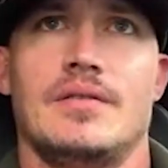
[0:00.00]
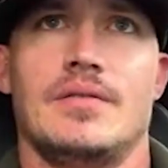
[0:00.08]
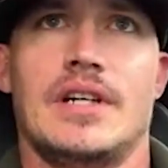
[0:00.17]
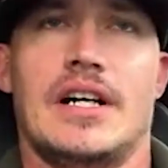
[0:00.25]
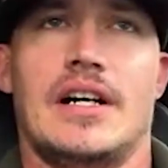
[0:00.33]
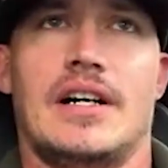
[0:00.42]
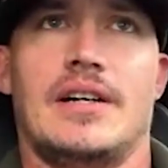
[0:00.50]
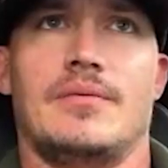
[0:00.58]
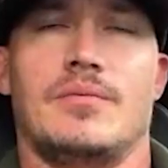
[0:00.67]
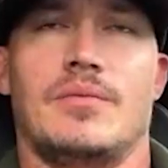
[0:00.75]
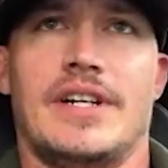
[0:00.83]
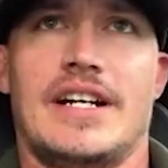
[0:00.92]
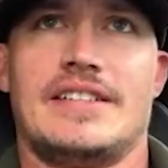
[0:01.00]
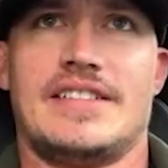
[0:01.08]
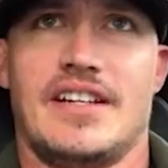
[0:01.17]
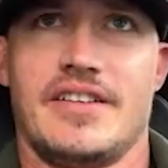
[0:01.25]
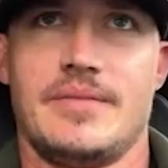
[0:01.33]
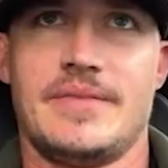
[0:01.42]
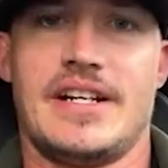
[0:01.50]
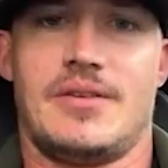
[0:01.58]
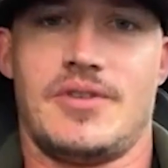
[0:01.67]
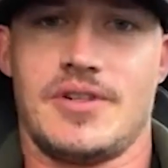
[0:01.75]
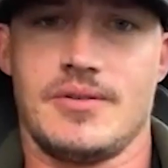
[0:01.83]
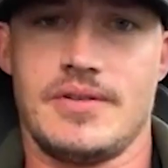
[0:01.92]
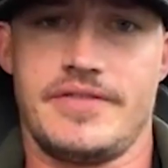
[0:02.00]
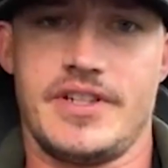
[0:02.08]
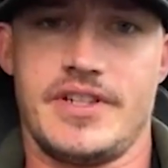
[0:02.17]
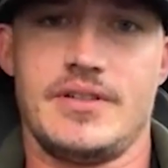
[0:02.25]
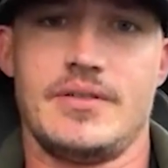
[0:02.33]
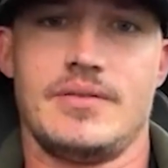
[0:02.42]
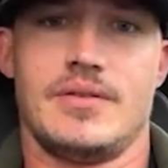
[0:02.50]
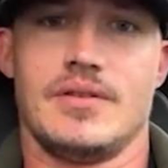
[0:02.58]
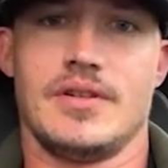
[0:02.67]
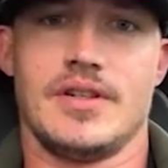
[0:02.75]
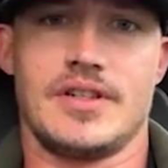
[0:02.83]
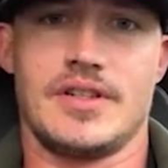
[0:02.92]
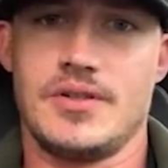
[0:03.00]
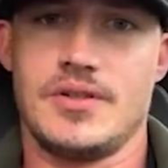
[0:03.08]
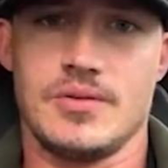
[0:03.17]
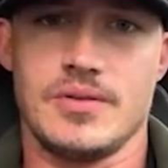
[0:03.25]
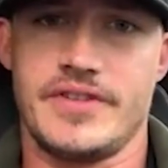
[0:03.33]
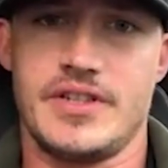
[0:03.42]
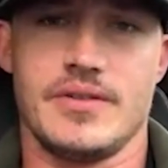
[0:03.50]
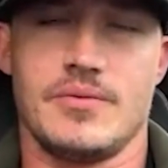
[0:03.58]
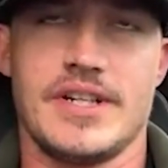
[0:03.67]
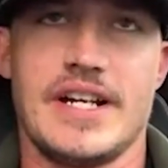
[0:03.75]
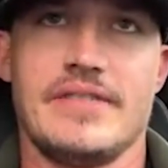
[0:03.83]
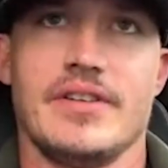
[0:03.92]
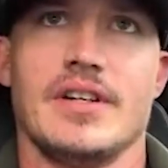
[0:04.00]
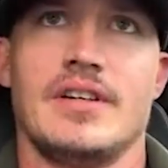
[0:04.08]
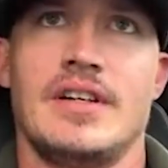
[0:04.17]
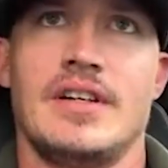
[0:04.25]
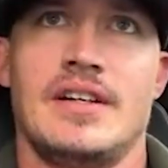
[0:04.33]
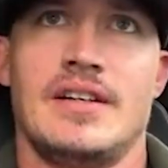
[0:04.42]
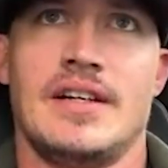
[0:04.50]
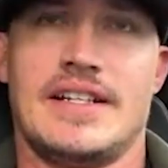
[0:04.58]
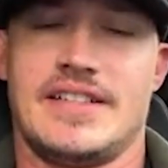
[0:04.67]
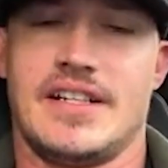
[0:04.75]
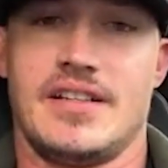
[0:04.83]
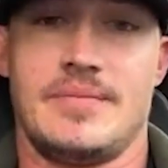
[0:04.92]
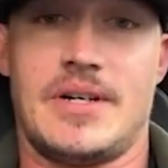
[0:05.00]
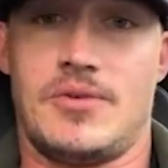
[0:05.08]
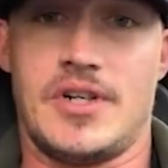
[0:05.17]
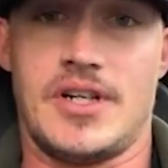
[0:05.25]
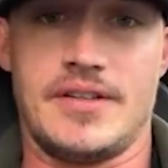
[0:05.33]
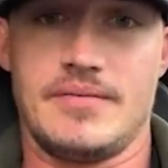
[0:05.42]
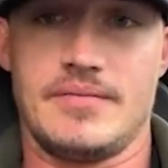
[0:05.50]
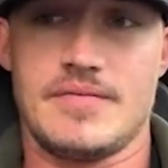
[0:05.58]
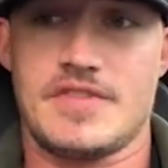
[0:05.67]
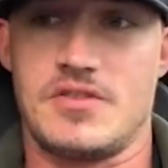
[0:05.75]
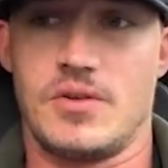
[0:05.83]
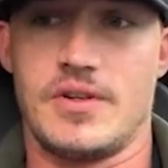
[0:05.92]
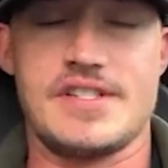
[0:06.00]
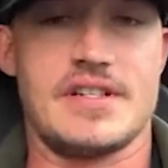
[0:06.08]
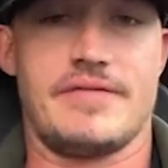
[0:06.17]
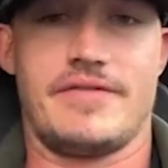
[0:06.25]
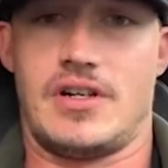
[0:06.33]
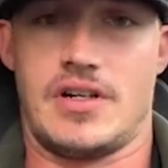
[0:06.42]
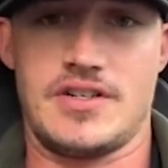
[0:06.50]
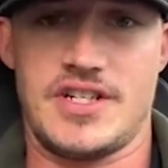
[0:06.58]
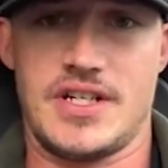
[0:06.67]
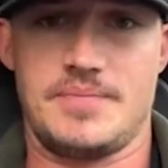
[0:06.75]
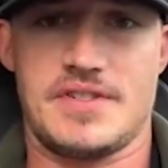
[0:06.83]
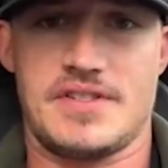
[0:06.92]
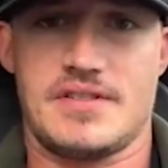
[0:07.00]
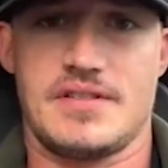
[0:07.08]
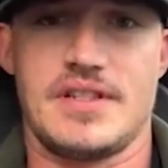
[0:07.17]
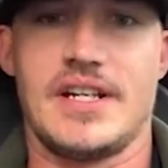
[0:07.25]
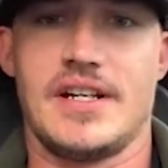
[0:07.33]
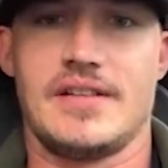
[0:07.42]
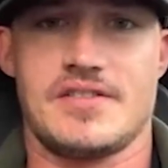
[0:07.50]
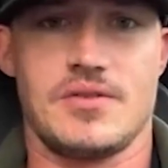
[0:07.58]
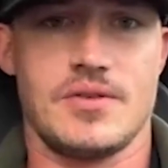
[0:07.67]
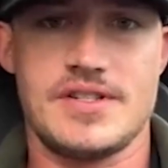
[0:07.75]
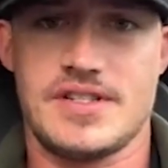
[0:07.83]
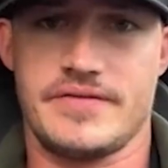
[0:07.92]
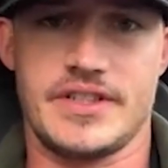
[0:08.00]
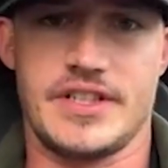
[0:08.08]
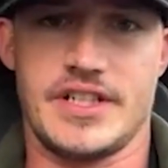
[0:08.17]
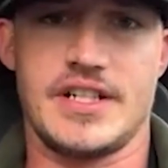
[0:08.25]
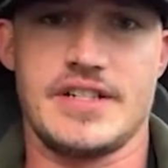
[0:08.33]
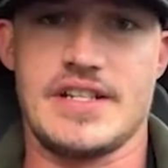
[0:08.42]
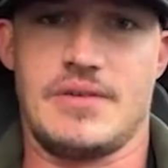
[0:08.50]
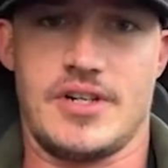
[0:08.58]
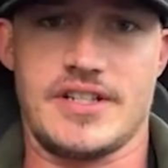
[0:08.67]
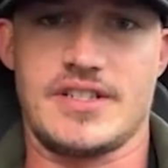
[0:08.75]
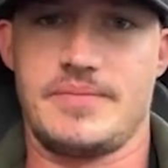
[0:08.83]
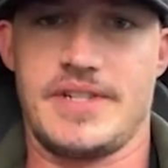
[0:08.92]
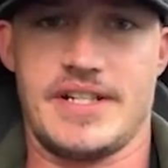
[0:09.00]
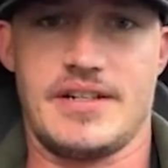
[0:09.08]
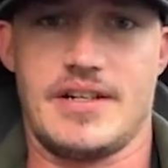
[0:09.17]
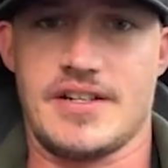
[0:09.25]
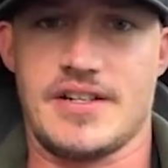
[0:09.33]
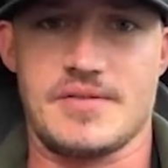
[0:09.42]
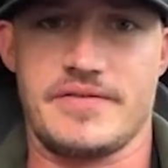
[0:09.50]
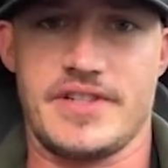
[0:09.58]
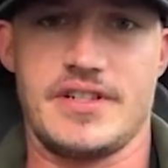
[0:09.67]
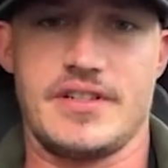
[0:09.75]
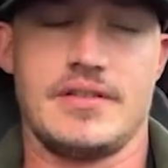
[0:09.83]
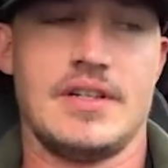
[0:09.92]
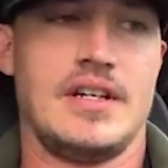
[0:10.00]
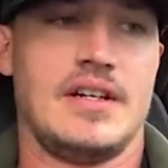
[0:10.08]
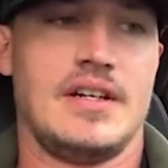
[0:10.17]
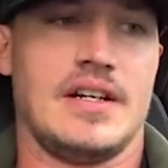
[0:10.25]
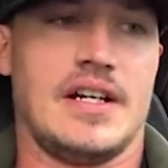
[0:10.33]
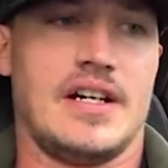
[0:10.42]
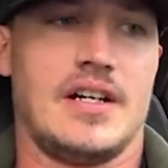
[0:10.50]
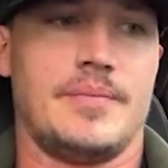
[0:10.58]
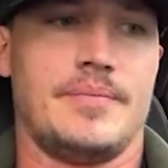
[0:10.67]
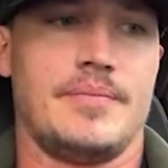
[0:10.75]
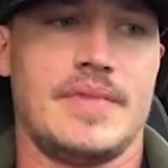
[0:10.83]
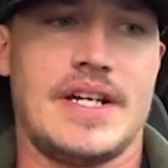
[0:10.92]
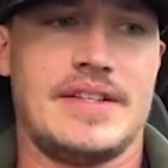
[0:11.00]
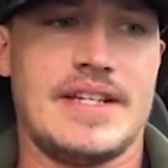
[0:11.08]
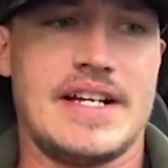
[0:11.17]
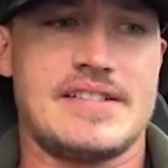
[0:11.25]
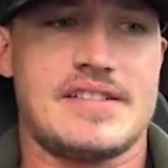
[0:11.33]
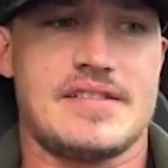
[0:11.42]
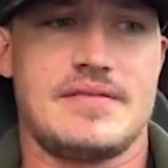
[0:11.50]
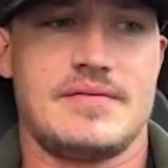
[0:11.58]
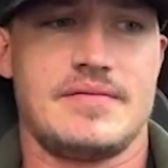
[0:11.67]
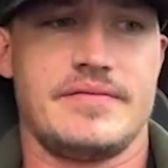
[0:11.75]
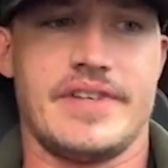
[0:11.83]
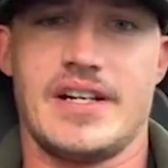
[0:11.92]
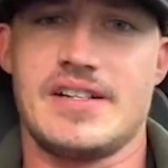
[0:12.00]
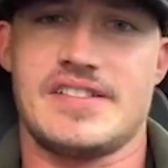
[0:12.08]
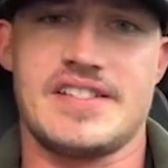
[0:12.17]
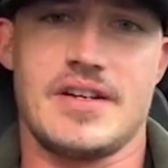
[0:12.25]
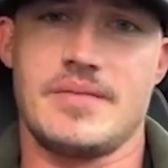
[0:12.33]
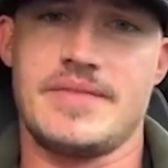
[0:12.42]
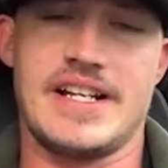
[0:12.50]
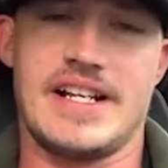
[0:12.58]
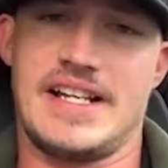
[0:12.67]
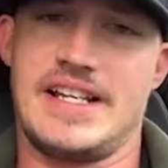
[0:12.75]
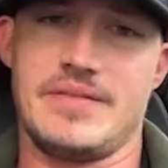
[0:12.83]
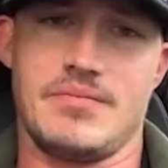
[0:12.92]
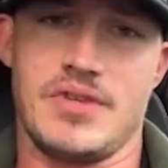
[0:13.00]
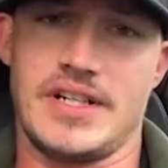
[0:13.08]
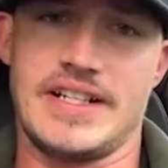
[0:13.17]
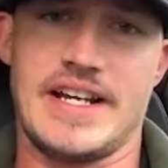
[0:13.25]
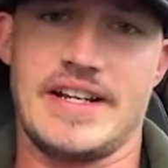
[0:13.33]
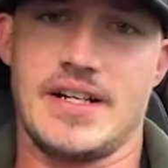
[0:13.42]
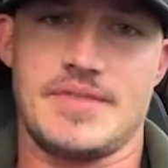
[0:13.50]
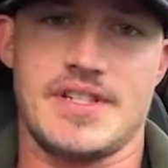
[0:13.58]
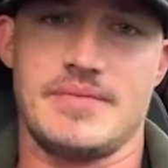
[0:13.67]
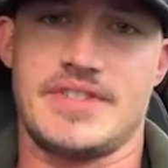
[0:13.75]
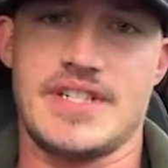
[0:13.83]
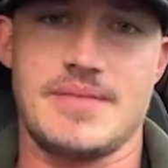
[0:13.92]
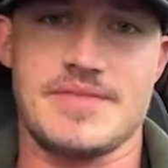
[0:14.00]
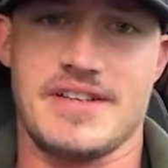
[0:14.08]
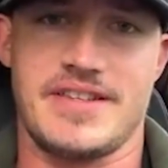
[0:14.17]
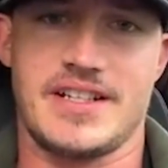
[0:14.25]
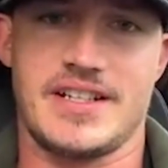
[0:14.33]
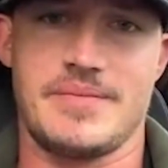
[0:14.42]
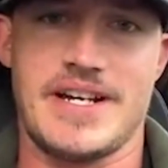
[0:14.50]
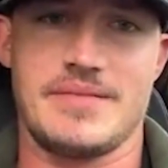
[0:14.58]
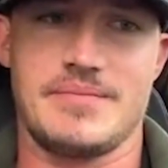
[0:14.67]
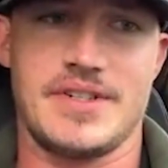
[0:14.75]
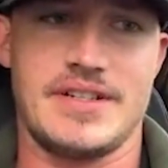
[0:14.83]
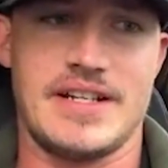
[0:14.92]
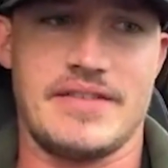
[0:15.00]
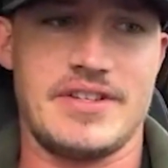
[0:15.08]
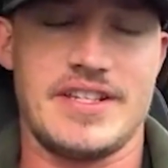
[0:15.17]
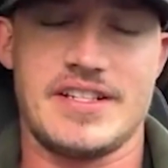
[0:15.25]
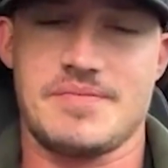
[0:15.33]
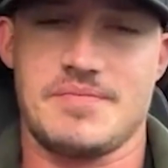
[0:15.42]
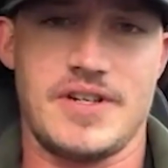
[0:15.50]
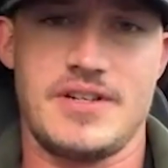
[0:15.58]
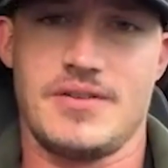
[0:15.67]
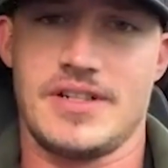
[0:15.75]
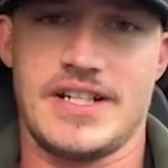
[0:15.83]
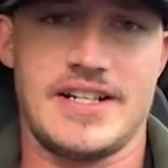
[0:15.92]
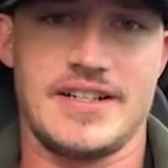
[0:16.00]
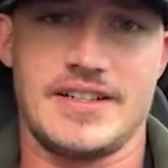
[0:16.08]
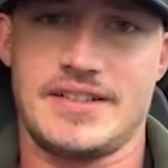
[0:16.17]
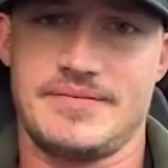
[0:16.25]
uh, when I tell them that I want a review or a Google review or whatever, I tell them I want stories of the hardships and stories of the goods. I want it to be an honest review. Um, and that's very seldom that I even bring that up. Sometimes I'll think about it, but everything's pretty organic.